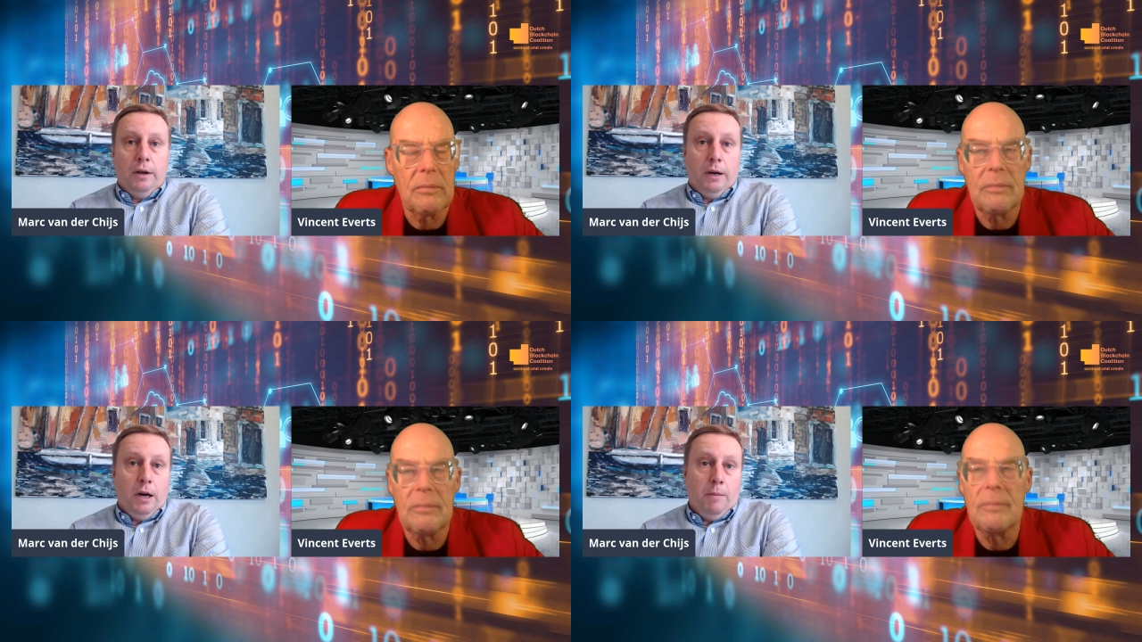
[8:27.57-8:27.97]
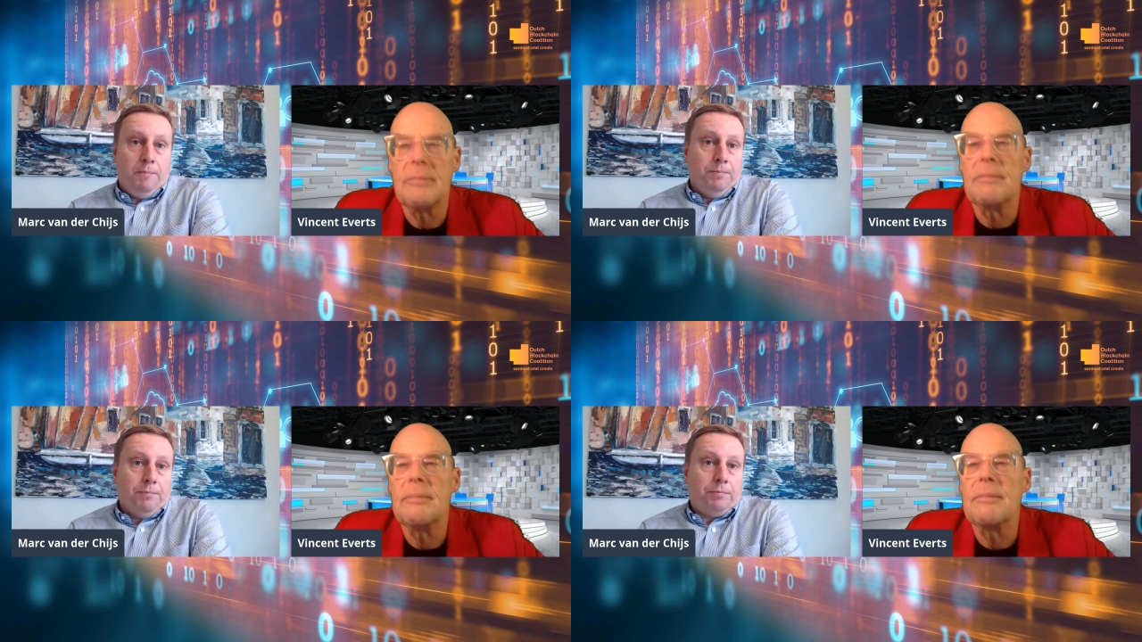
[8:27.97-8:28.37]

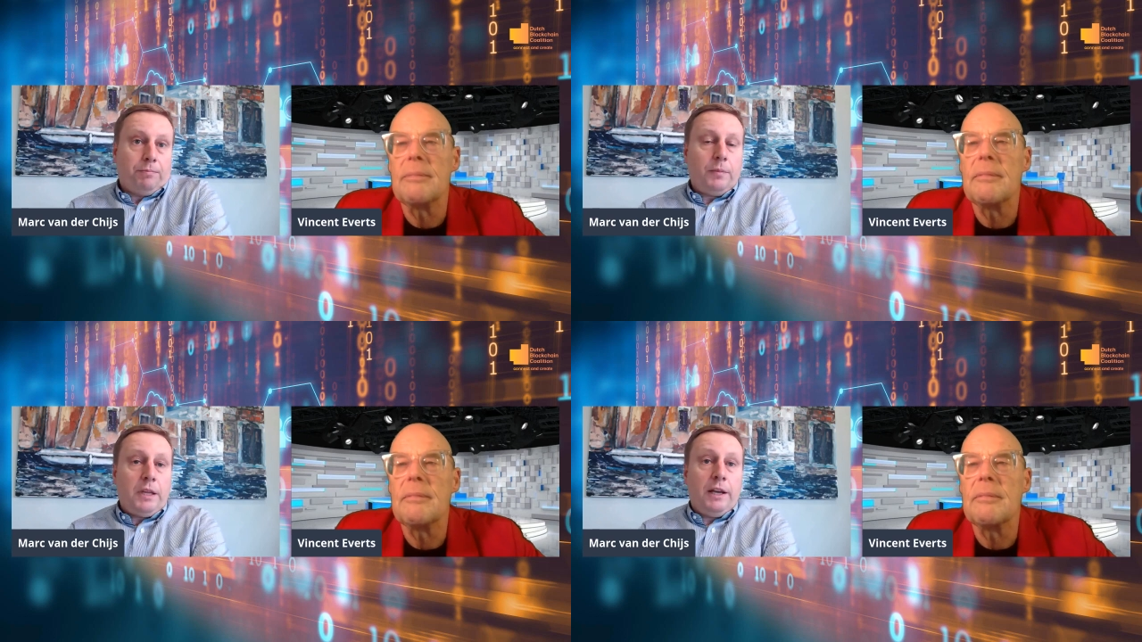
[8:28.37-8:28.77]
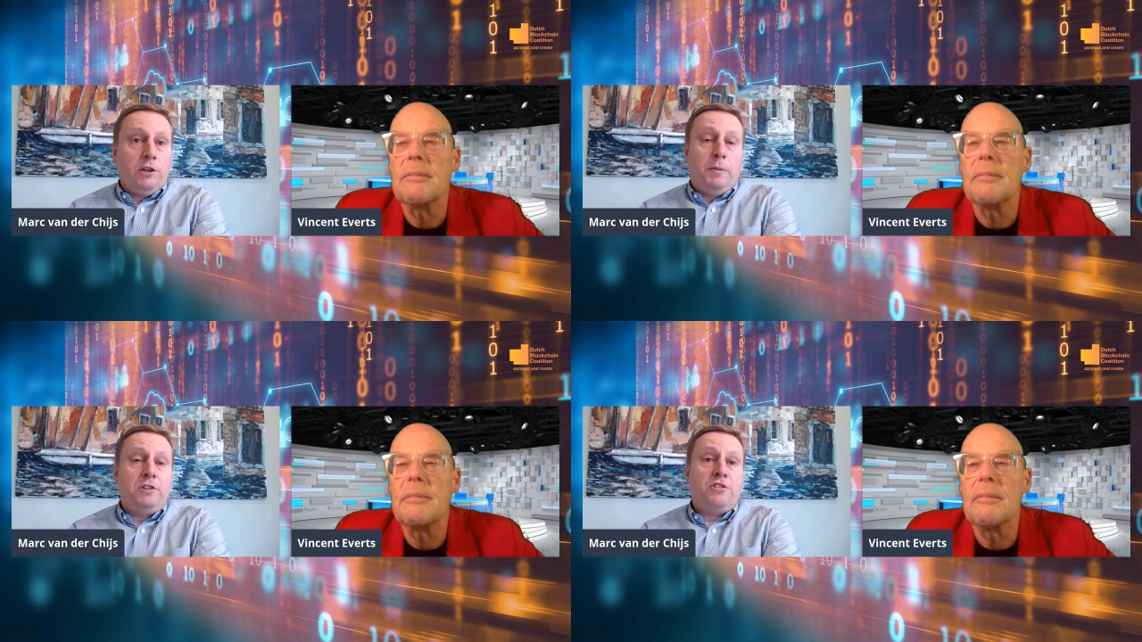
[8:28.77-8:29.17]
Speaker 1: Um,
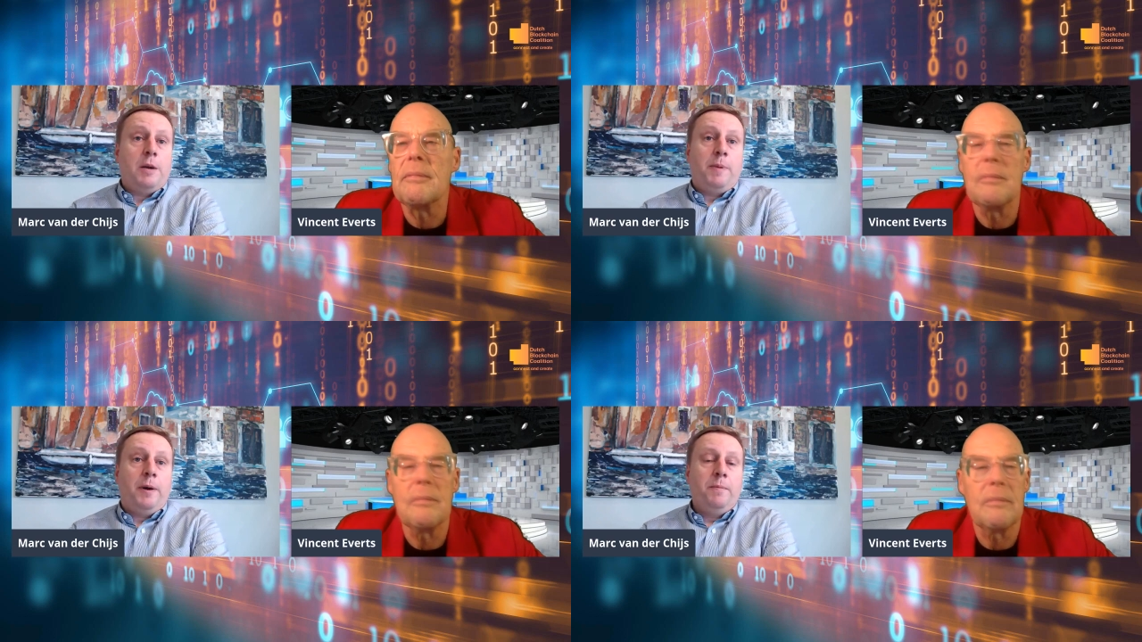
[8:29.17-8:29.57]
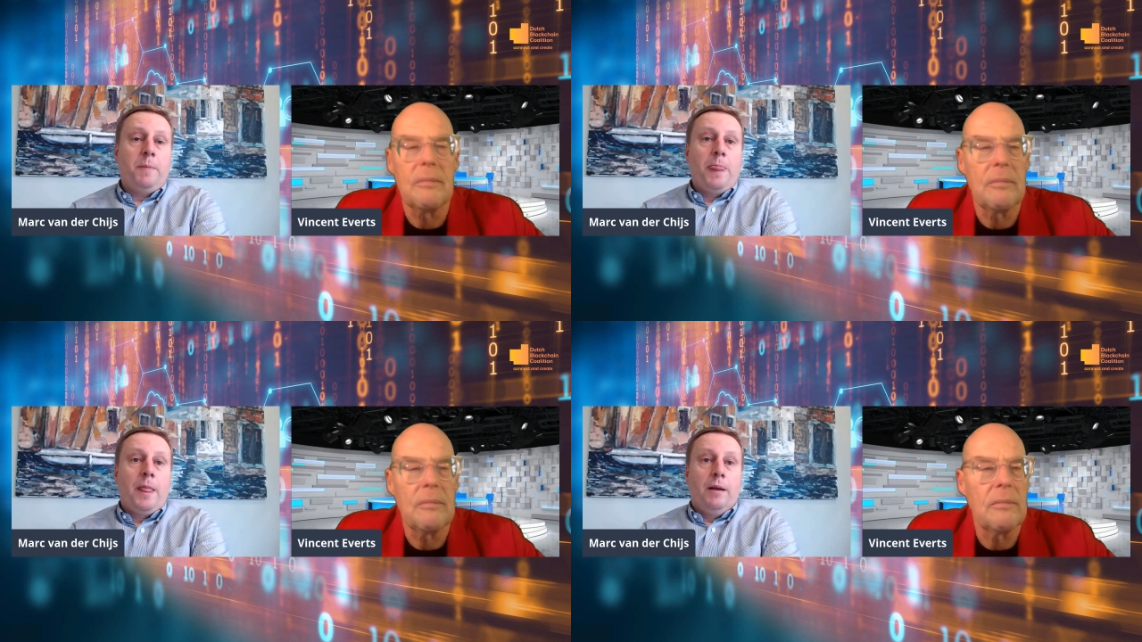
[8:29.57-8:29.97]
it's much
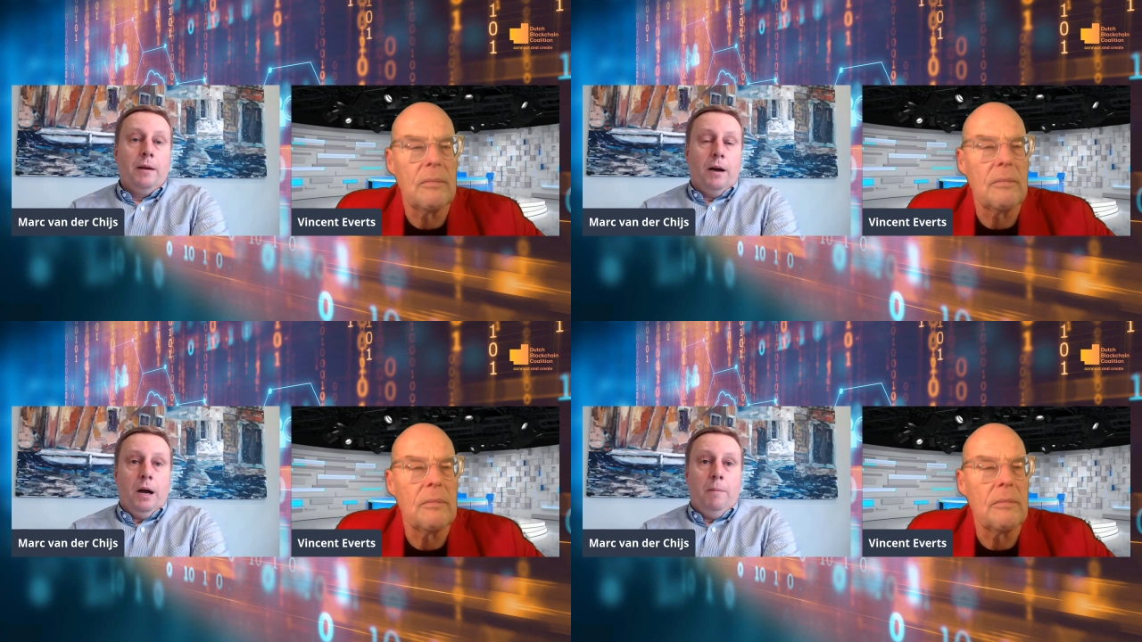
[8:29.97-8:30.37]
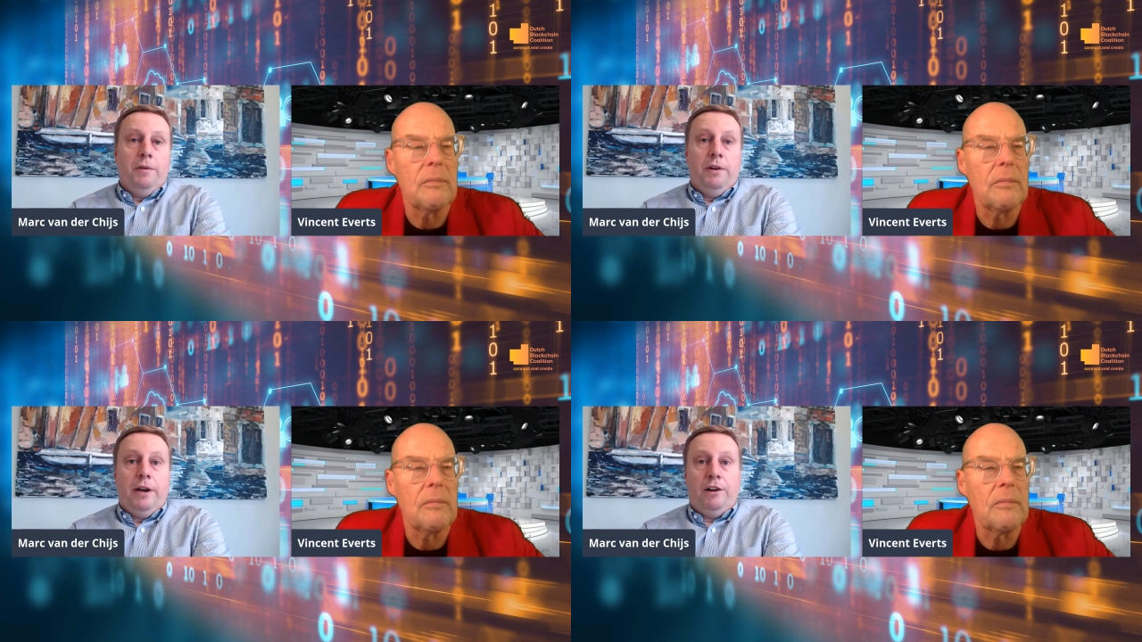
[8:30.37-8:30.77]
cheaper.
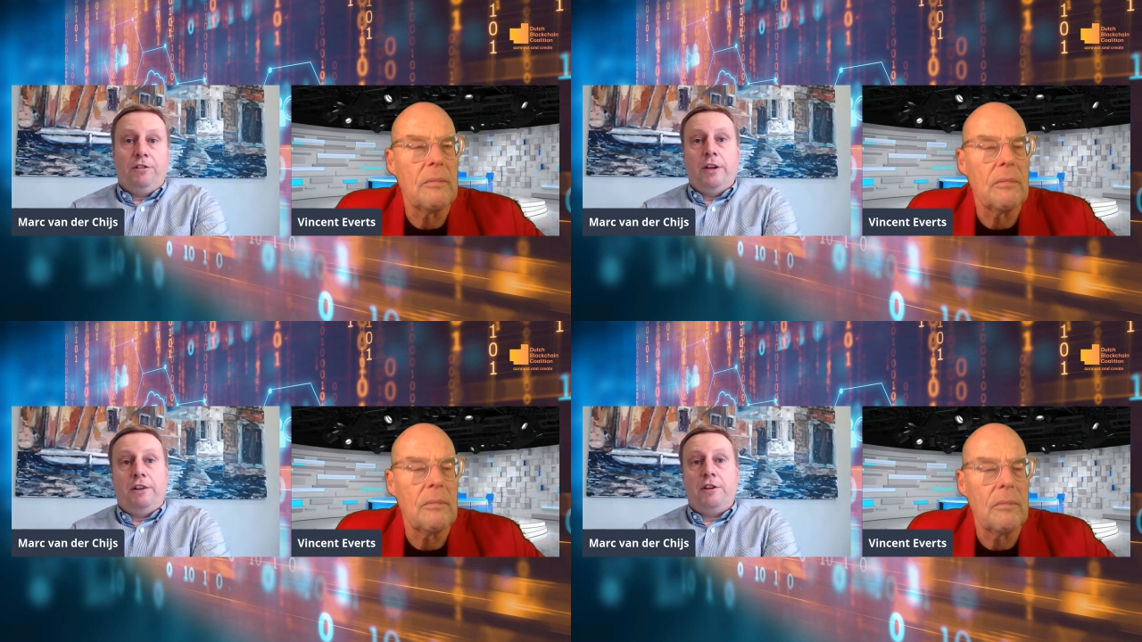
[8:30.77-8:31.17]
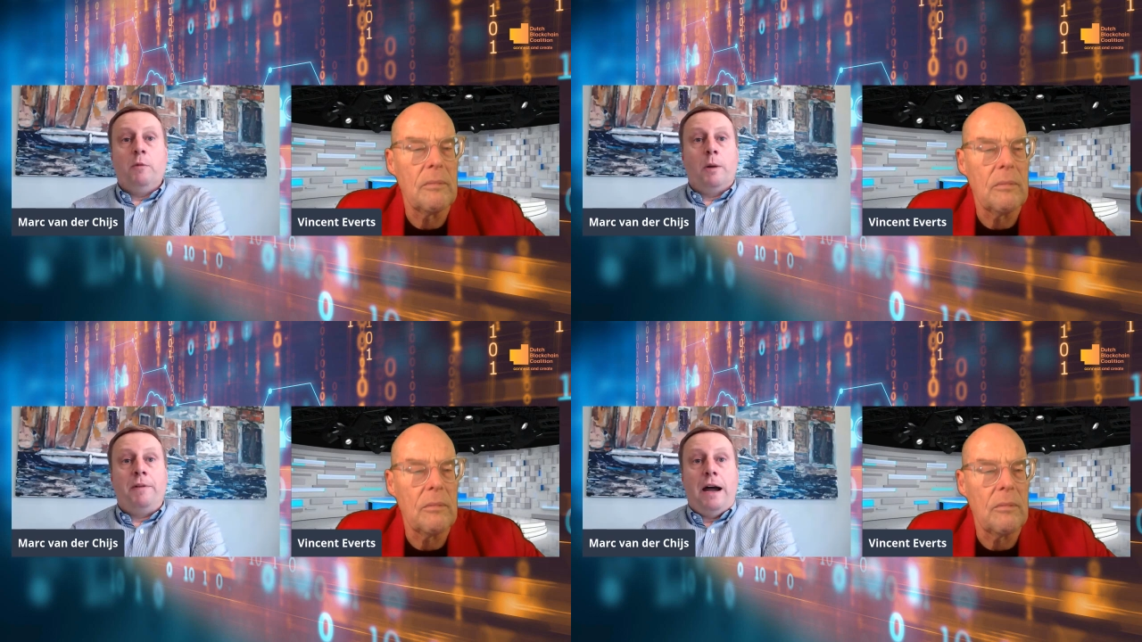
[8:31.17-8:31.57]
Um, there's actually
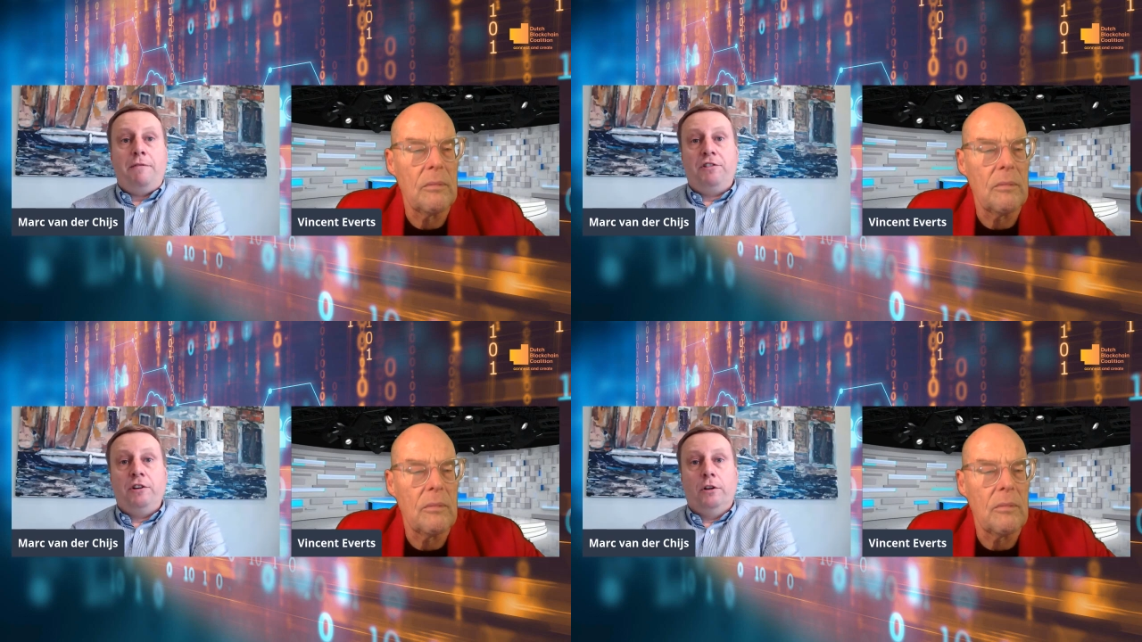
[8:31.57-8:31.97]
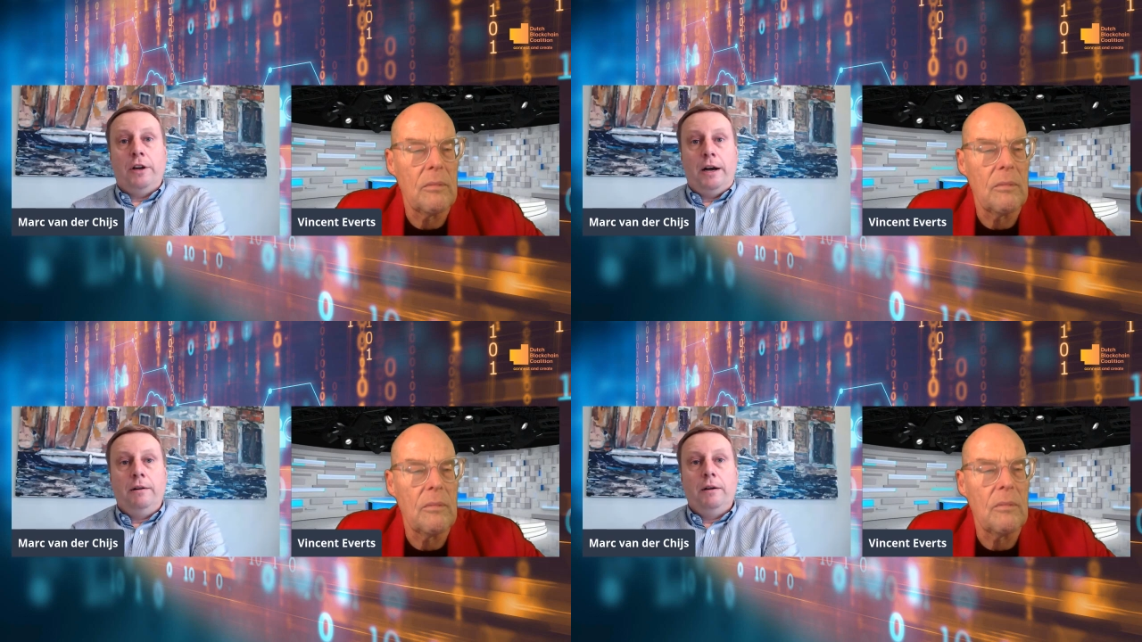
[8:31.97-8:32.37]
more privacy on
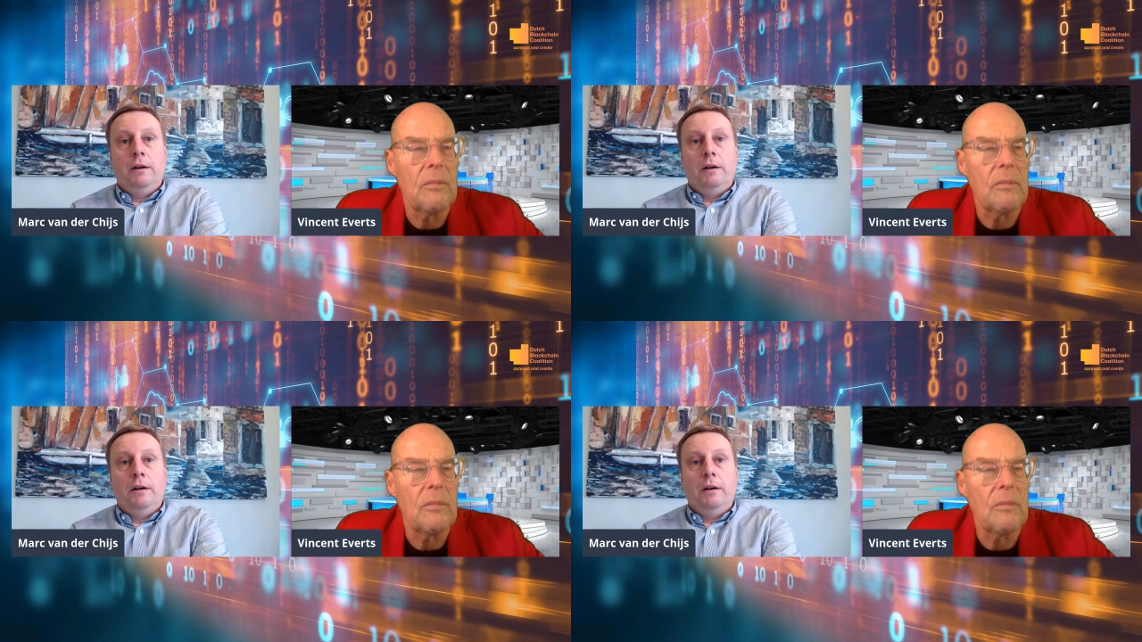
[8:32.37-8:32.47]
there.